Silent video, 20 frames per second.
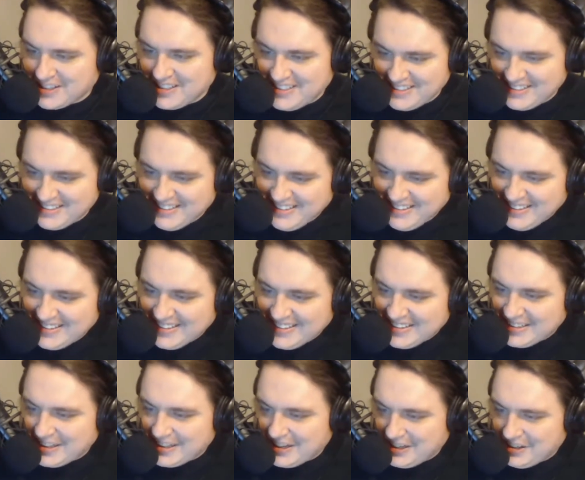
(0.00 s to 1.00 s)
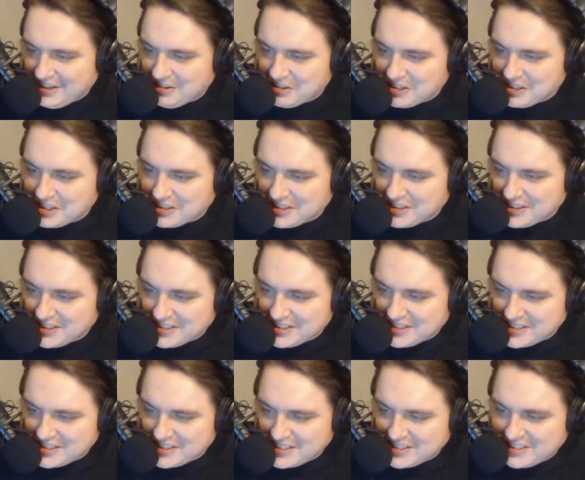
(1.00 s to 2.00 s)
than it usually
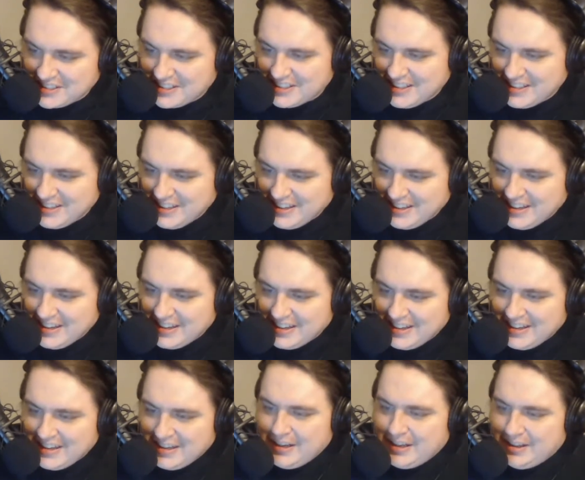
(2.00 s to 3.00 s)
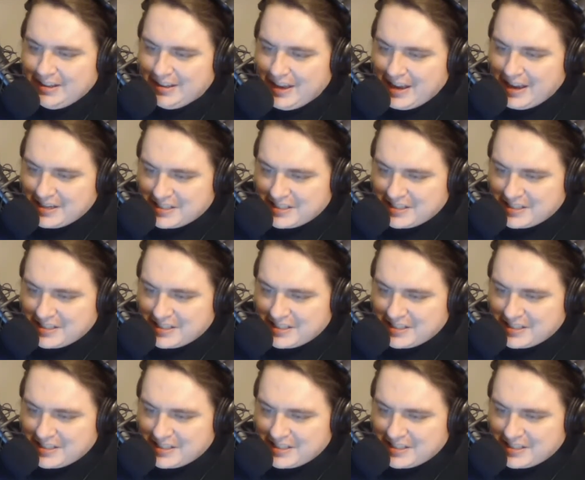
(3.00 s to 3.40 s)
is. The